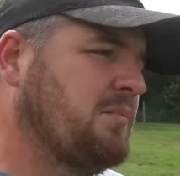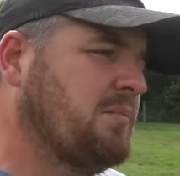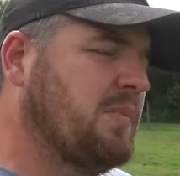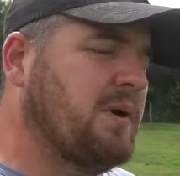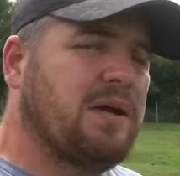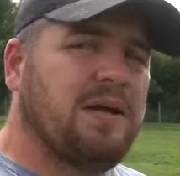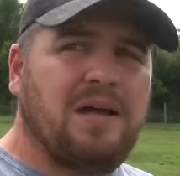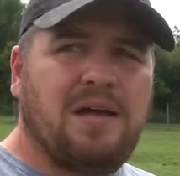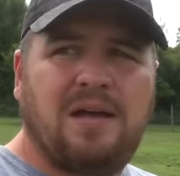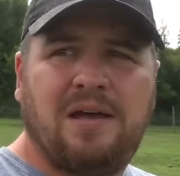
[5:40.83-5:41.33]

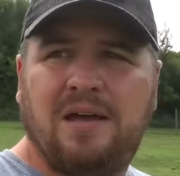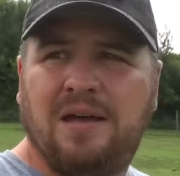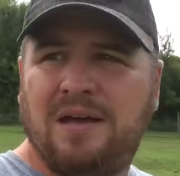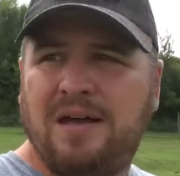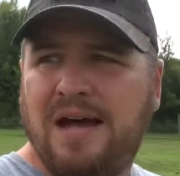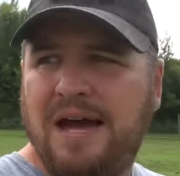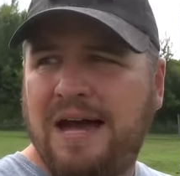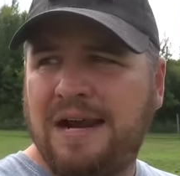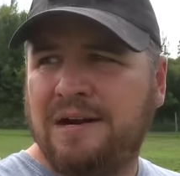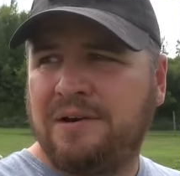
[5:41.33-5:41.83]
But
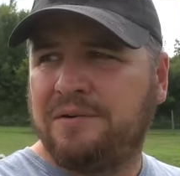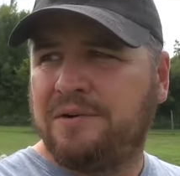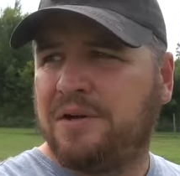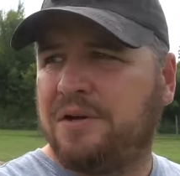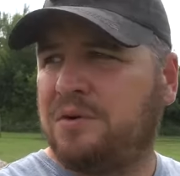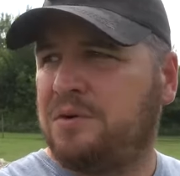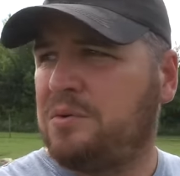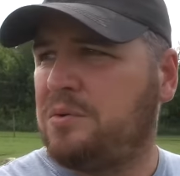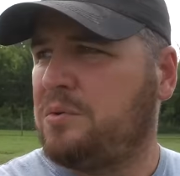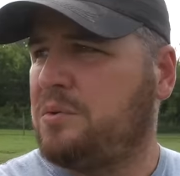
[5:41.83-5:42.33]
I don't
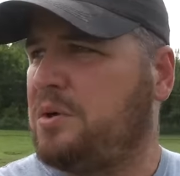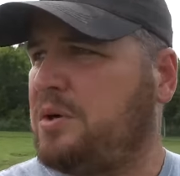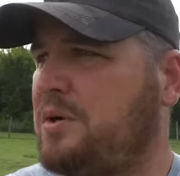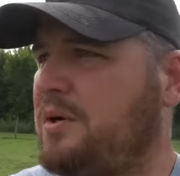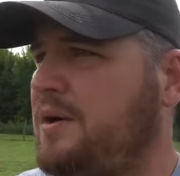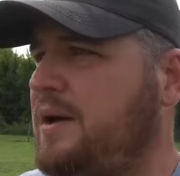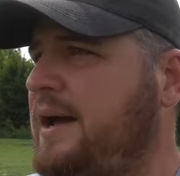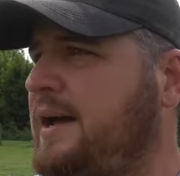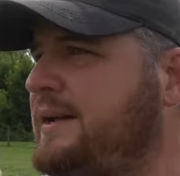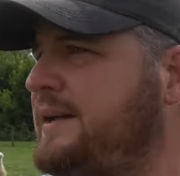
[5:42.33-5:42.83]
know.
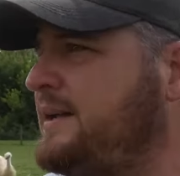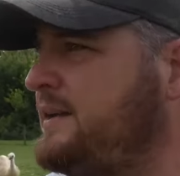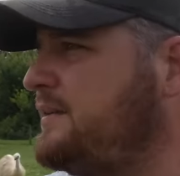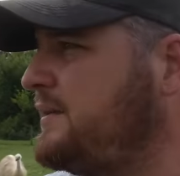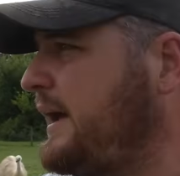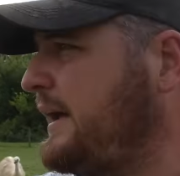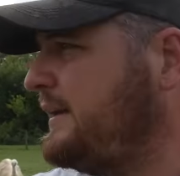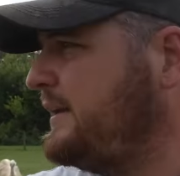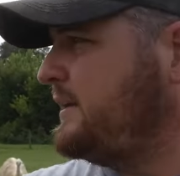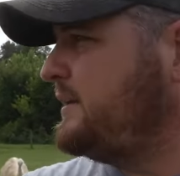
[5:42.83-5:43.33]
I
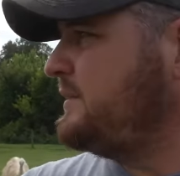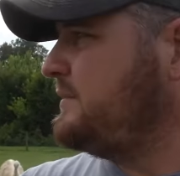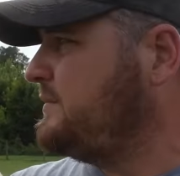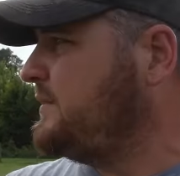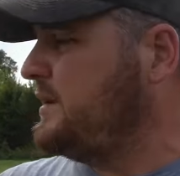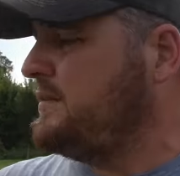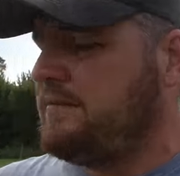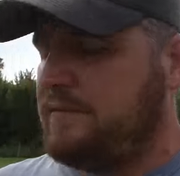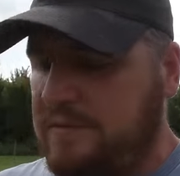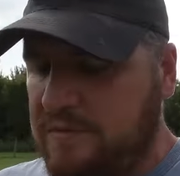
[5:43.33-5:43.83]
need
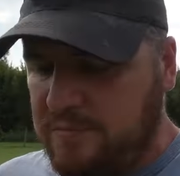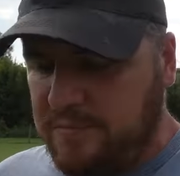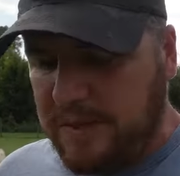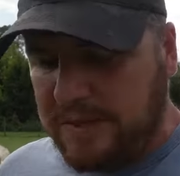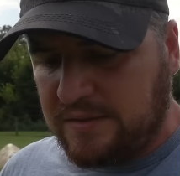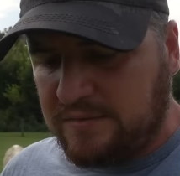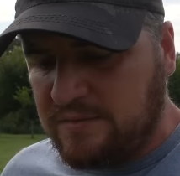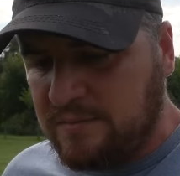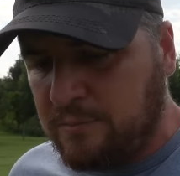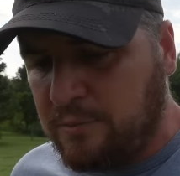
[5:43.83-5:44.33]
to
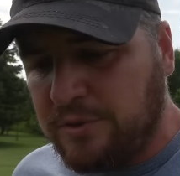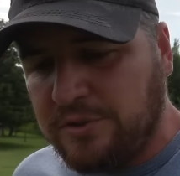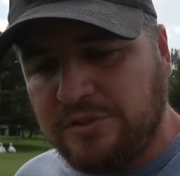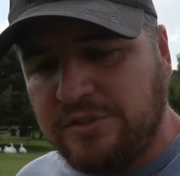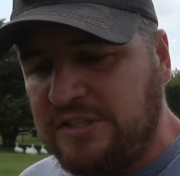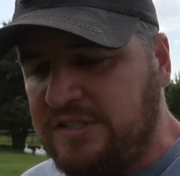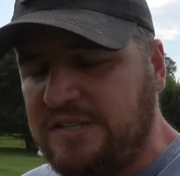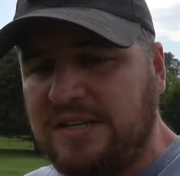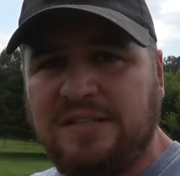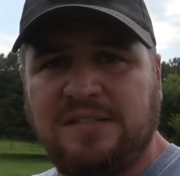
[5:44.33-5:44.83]
inspect some more
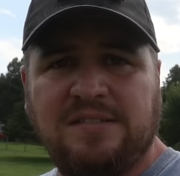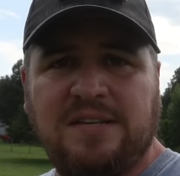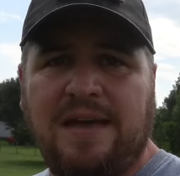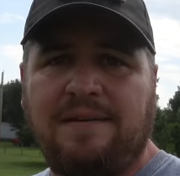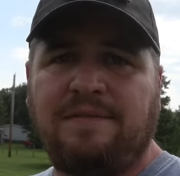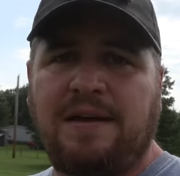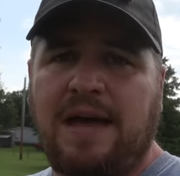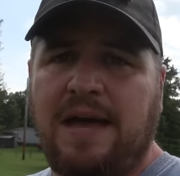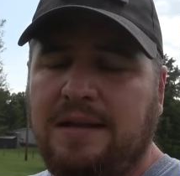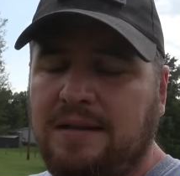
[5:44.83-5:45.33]
trees. I just
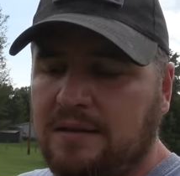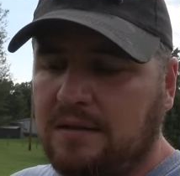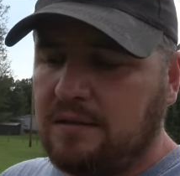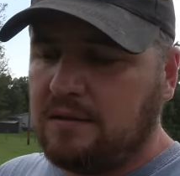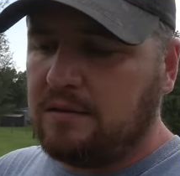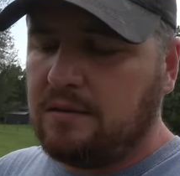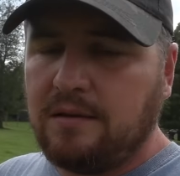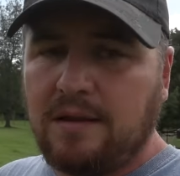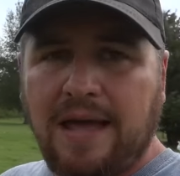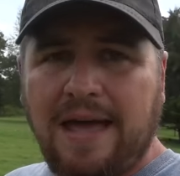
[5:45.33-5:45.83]

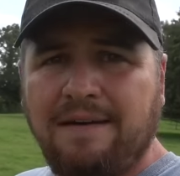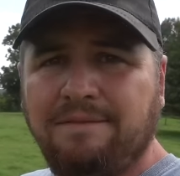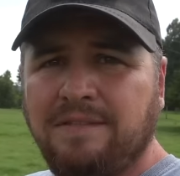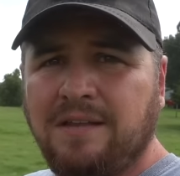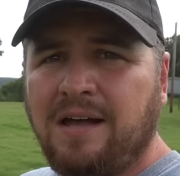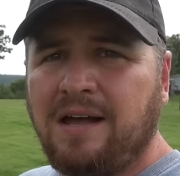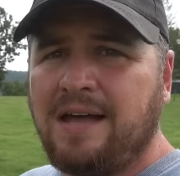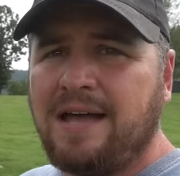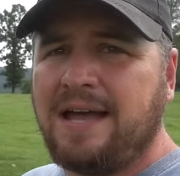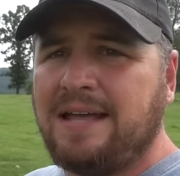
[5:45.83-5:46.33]
have
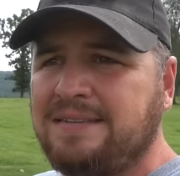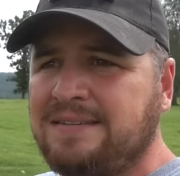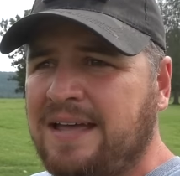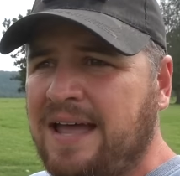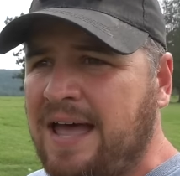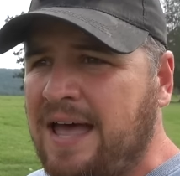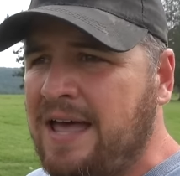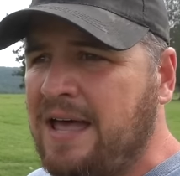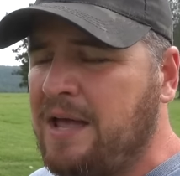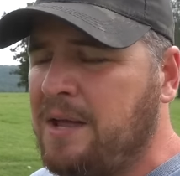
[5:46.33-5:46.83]
not had
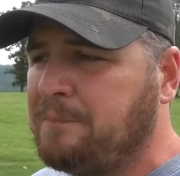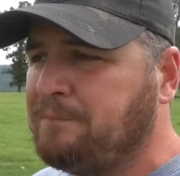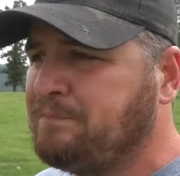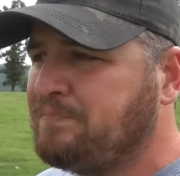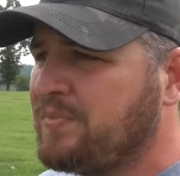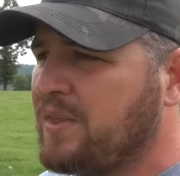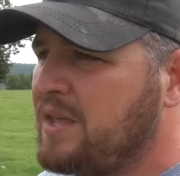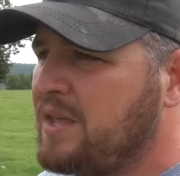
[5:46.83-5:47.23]
time.